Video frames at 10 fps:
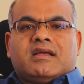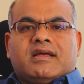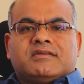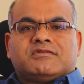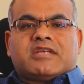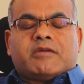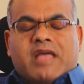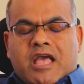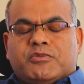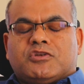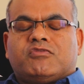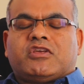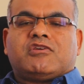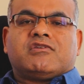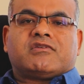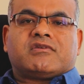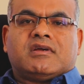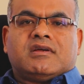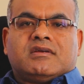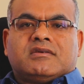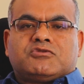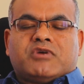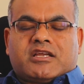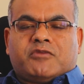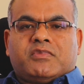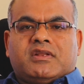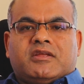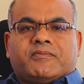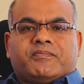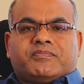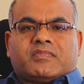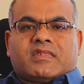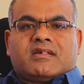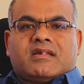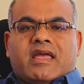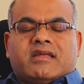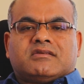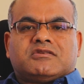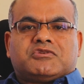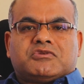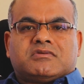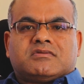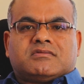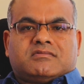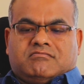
And I'm happy to be here to accompany and to